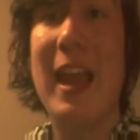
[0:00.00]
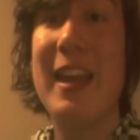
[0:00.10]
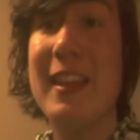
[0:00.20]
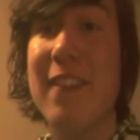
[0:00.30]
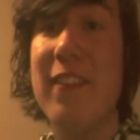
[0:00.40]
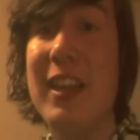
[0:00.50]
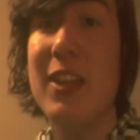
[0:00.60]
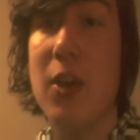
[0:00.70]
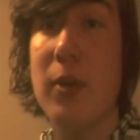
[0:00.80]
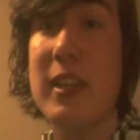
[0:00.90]
And at the
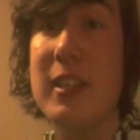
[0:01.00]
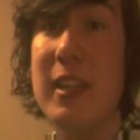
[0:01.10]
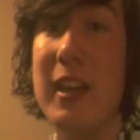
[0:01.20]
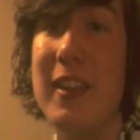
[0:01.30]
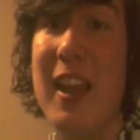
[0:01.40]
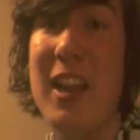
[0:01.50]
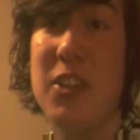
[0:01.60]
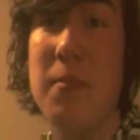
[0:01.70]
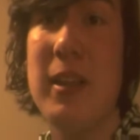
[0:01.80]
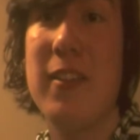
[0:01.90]
video, he stated that I
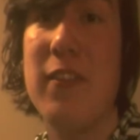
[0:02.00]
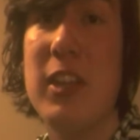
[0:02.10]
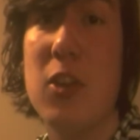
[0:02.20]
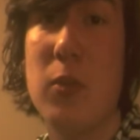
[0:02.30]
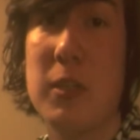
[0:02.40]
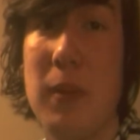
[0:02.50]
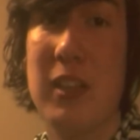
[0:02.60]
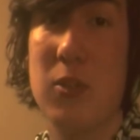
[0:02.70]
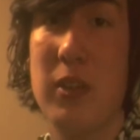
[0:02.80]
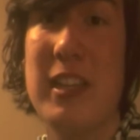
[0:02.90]
should make a video
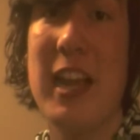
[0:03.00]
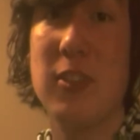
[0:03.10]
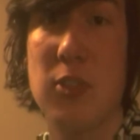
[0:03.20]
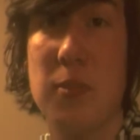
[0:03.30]
response or a text